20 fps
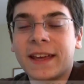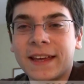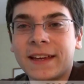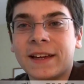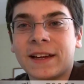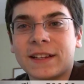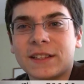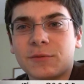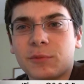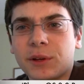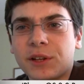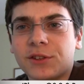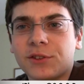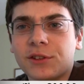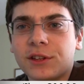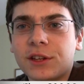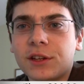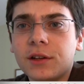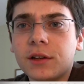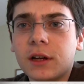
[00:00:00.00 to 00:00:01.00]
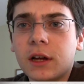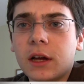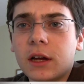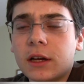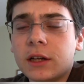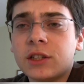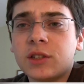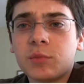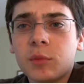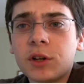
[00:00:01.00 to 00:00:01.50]
Hey guys, Michael here.
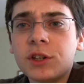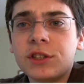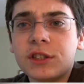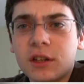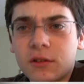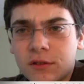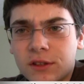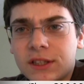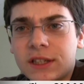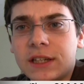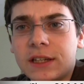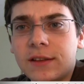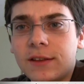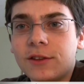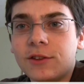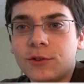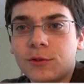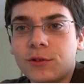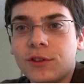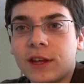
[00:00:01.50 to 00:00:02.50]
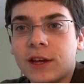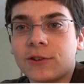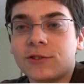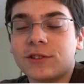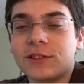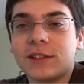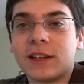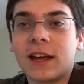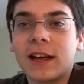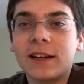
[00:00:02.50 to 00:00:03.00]
It's March 17th,
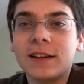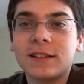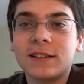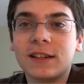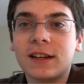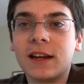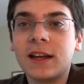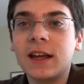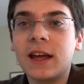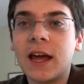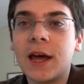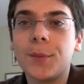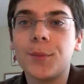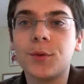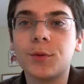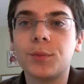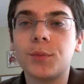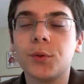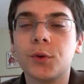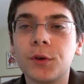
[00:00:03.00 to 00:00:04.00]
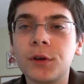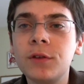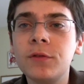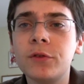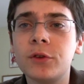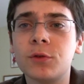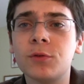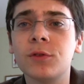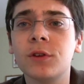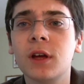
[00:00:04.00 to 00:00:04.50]
2009, and today Apple
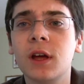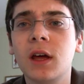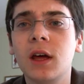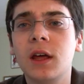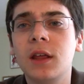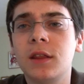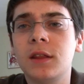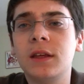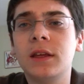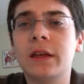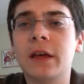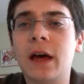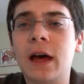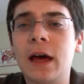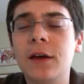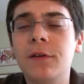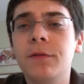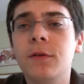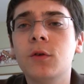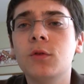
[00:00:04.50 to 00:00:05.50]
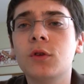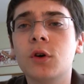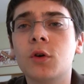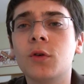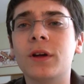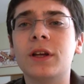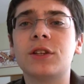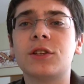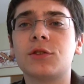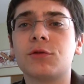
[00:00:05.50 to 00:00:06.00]
previewed the iPhone
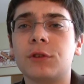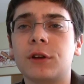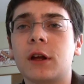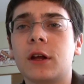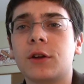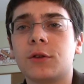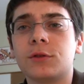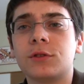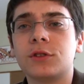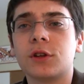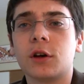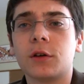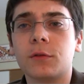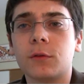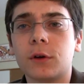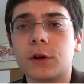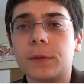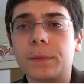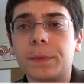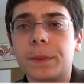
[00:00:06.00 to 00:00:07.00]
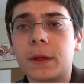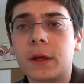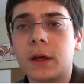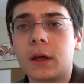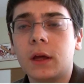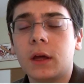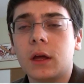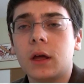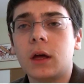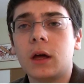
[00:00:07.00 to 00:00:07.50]
OS 3.0 software.
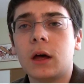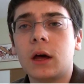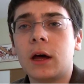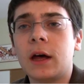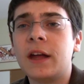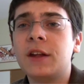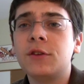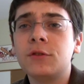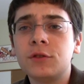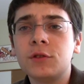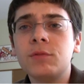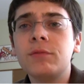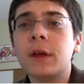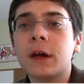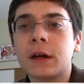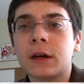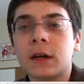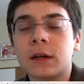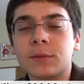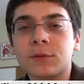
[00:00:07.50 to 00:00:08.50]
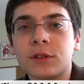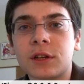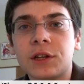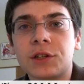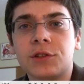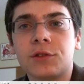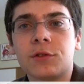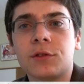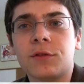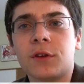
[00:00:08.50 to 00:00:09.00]
At
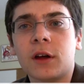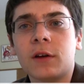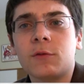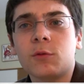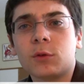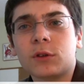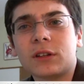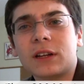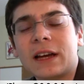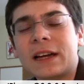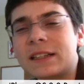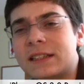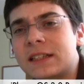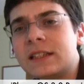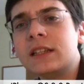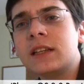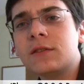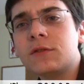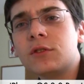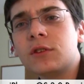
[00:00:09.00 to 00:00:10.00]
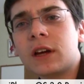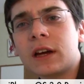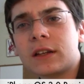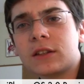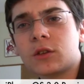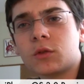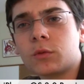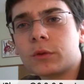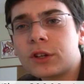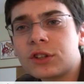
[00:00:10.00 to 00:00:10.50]
youtube.com/therevivedone, I did give you
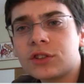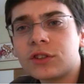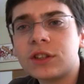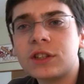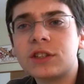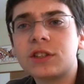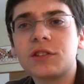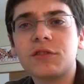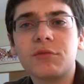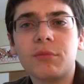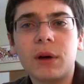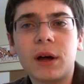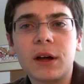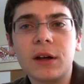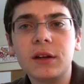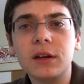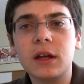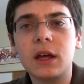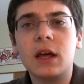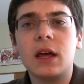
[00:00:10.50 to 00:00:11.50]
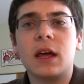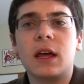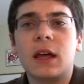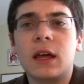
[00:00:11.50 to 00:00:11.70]
guys a wish list of mine,